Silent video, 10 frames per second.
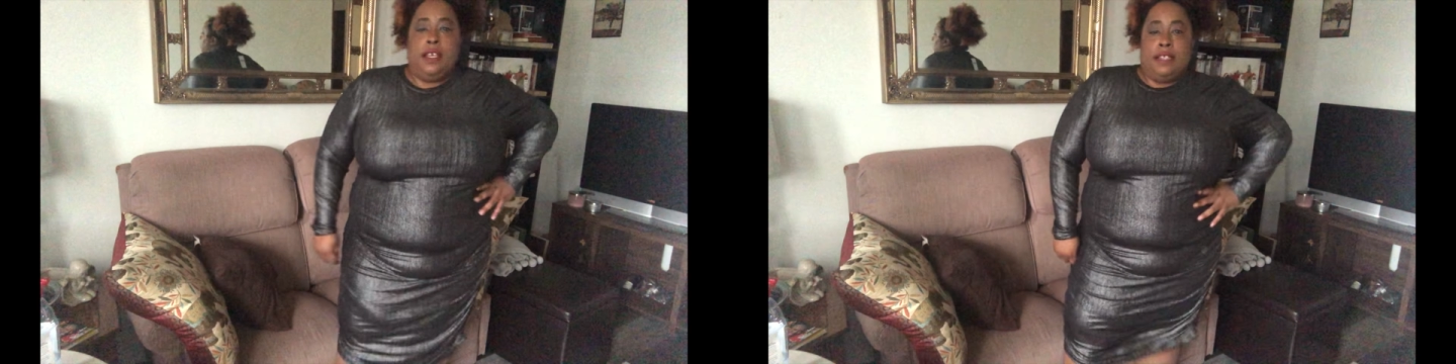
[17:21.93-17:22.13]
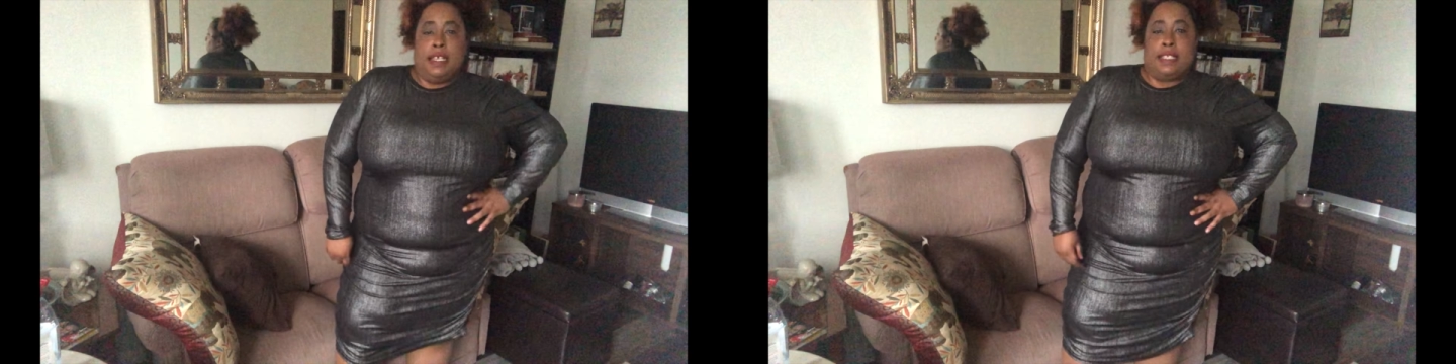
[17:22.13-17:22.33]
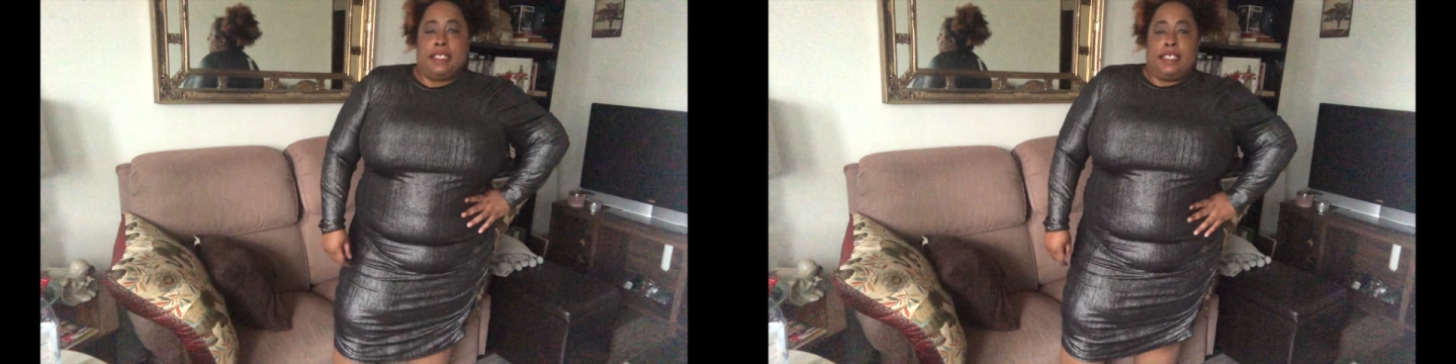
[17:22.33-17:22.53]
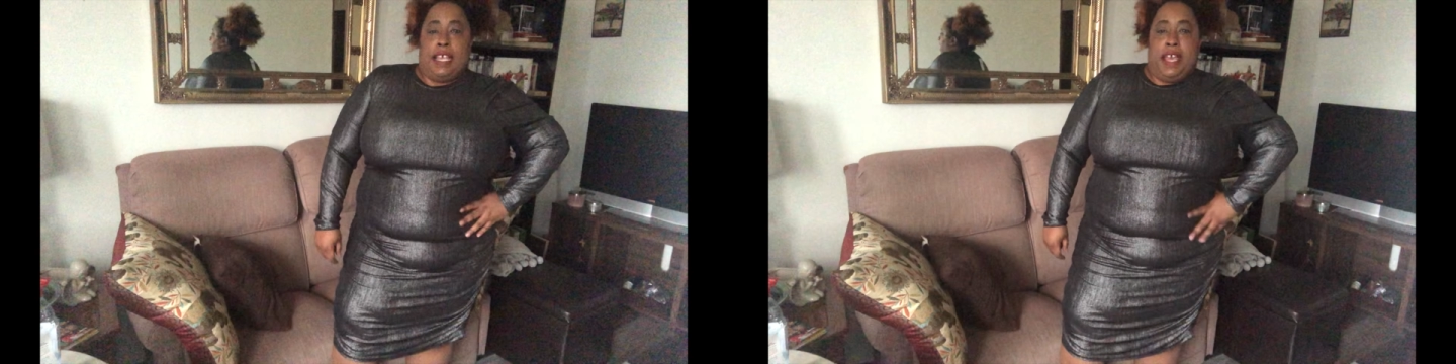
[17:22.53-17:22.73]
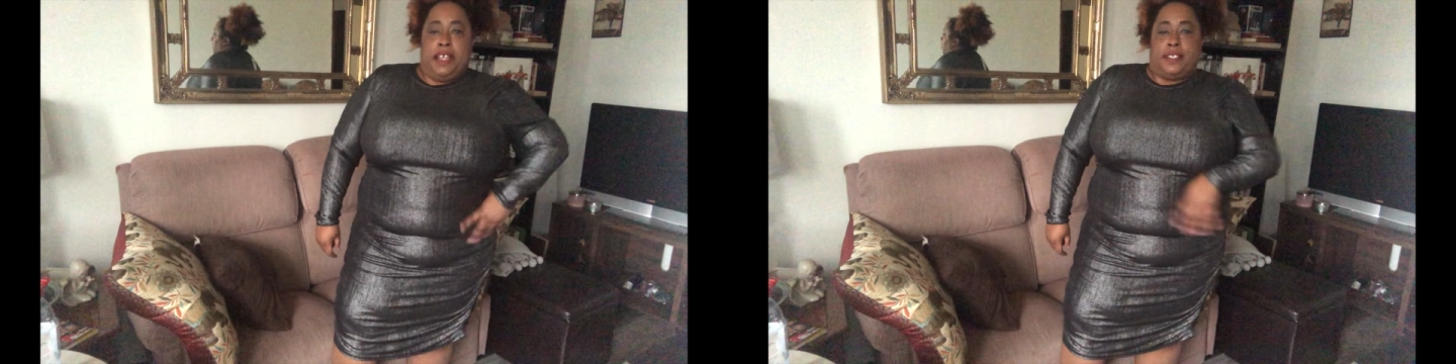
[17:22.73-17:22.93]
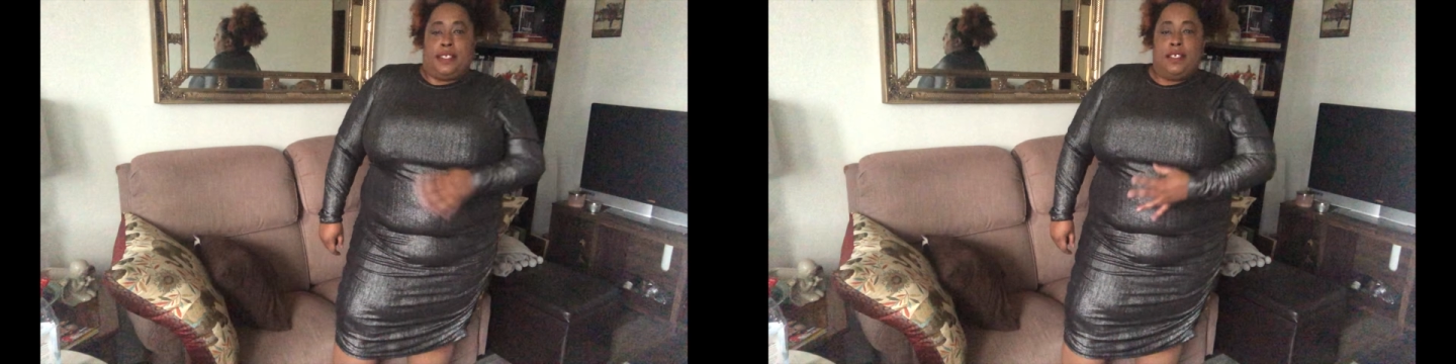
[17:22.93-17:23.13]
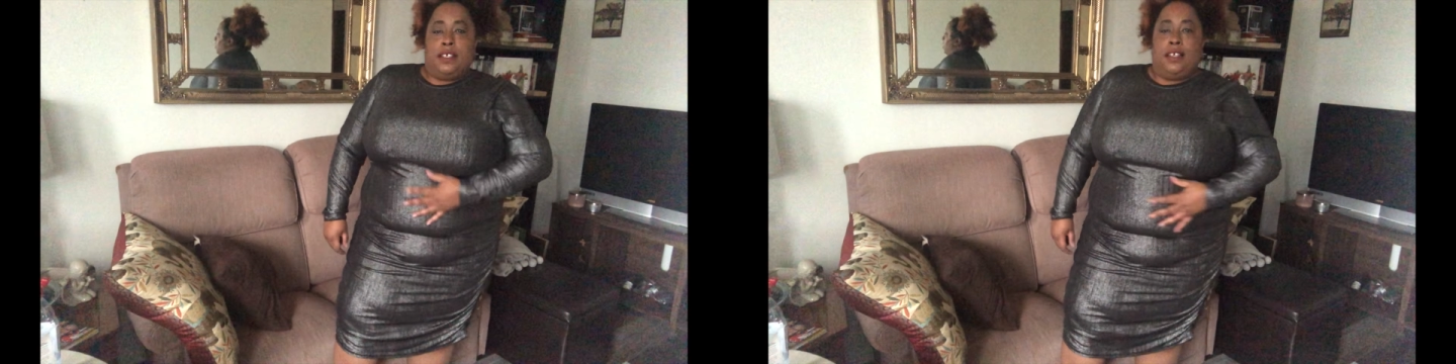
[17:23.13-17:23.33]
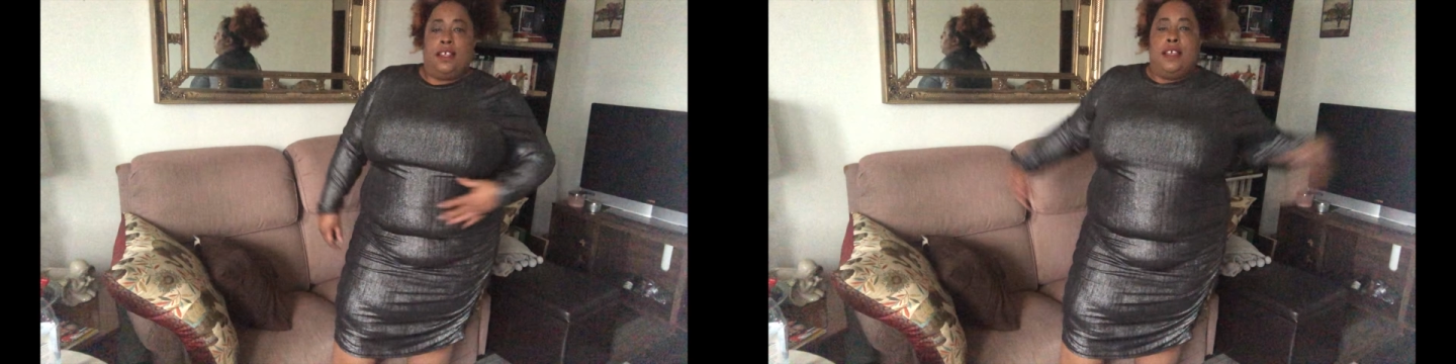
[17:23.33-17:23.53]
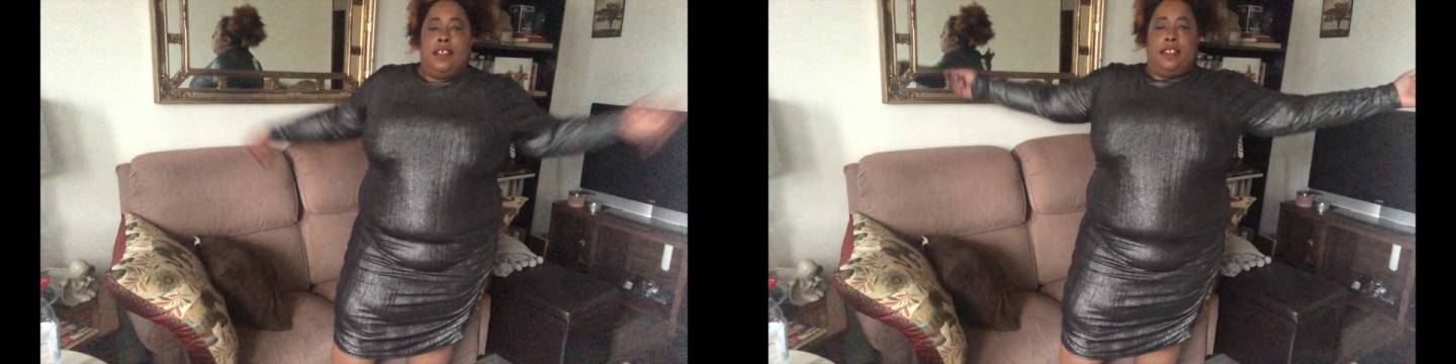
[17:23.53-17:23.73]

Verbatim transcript: This is it.